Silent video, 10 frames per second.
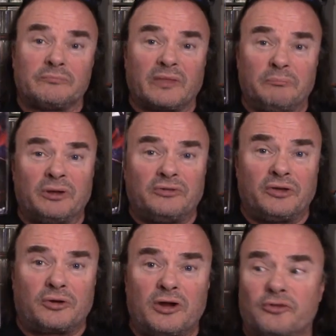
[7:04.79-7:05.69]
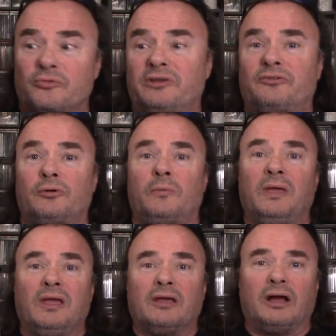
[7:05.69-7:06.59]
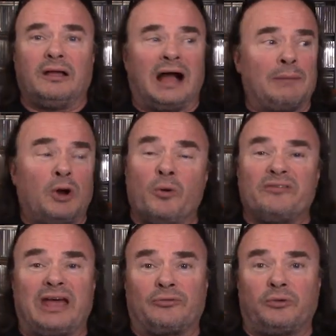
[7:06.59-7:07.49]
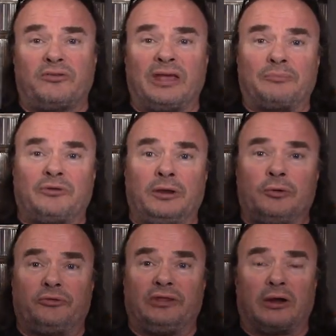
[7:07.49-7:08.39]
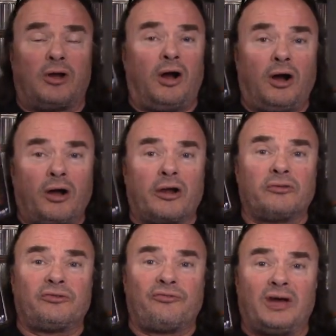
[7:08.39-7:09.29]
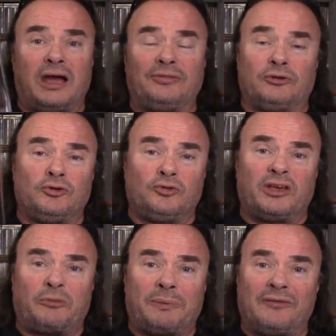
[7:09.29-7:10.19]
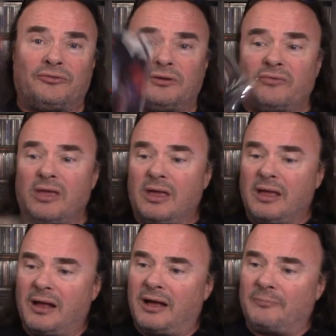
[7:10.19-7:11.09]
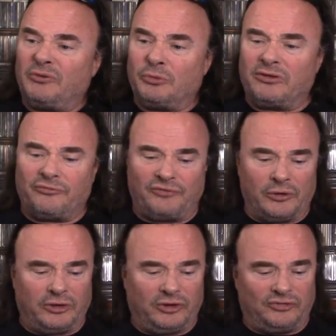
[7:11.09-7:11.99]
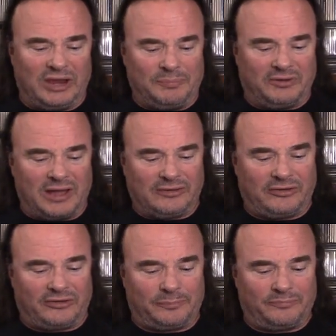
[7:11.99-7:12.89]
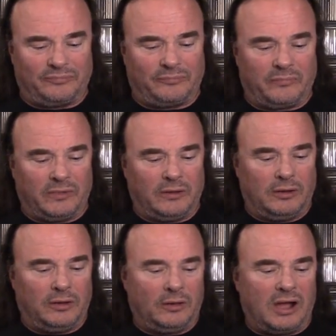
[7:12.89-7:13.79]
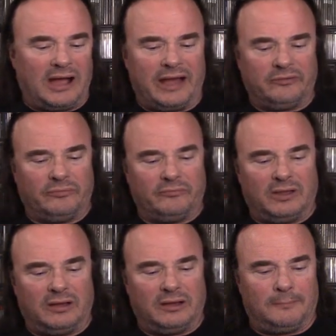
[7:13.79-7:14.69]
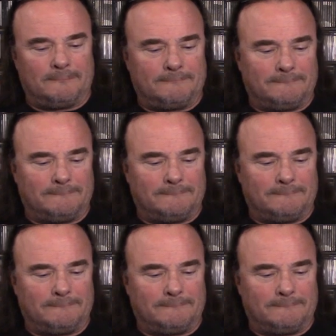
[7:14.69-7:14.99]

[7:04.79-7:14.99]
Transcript: a bunch of other countries. So I'm always after Accept singles. They're hard to find, they're usually expensive. Um, this one is in fairly good shape. It's got this odd um,